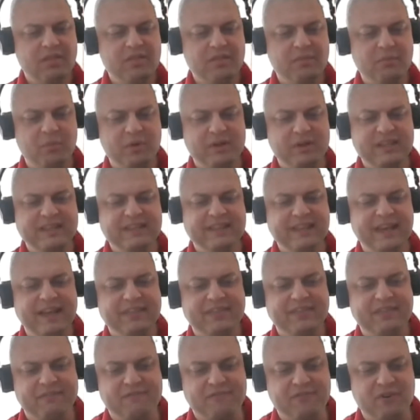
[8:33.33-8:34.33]
We did
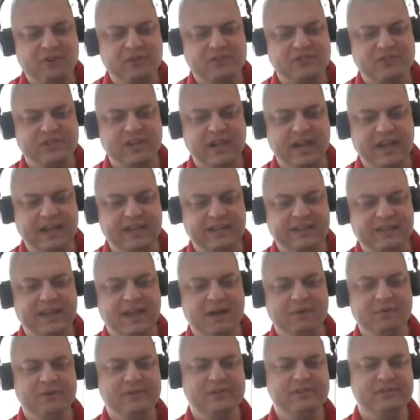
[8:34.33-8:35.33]
that the first night.
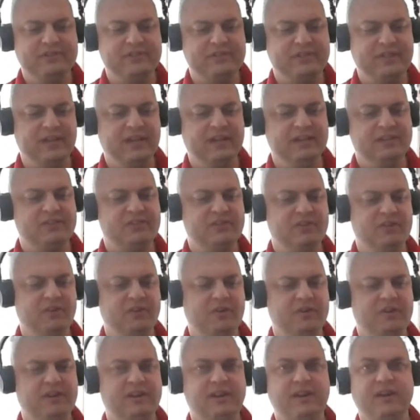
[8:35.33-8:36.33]
That was, I
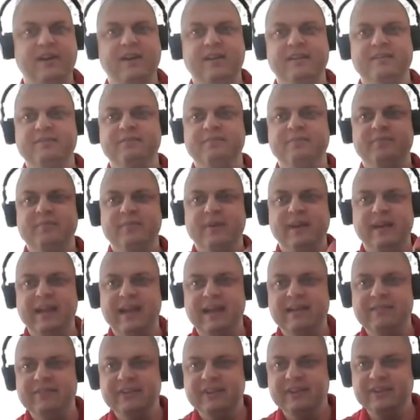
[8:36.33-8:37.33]

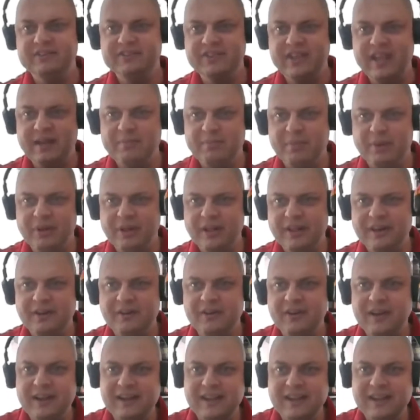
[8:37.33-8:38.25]
have an example. I